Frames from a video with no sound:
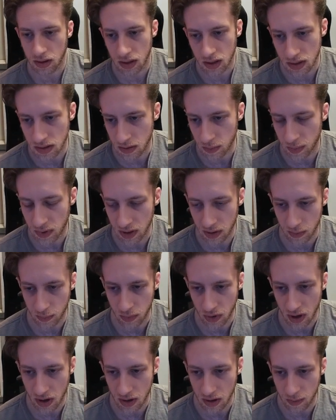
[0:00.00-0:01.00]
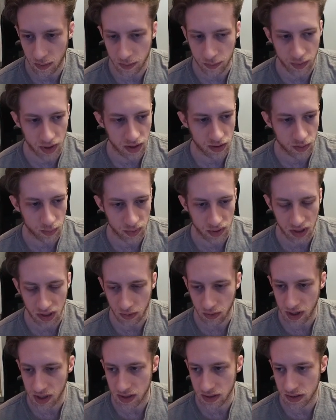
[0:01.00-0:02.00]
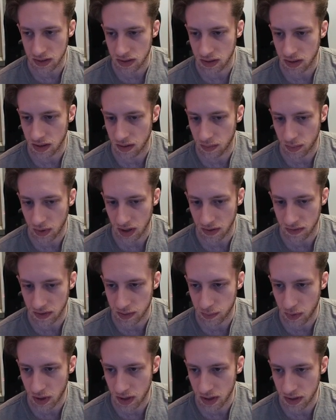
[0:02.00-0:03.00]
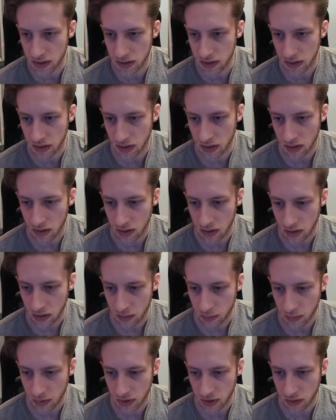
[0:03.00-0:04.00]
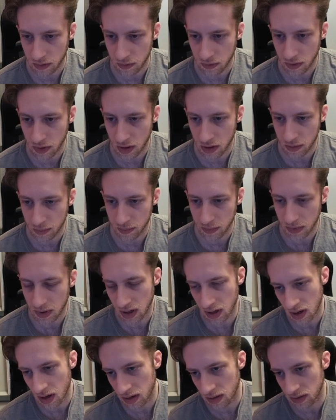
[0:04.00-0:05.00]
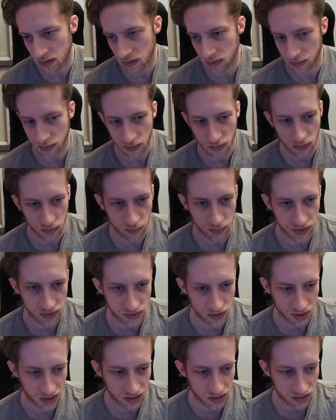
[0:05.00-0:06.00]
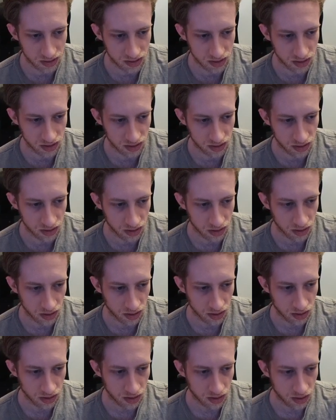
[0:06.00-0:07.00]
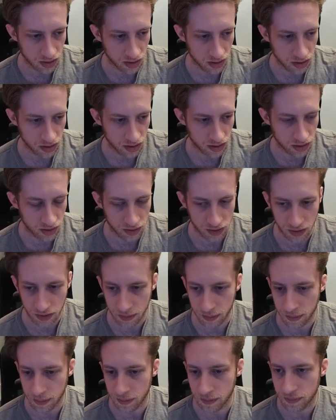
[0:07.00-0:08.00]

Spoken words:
this will be the bottom of my opening range. Blind versus blind. Pretty good flop. Can kind of do a whole bunch of things here. I'm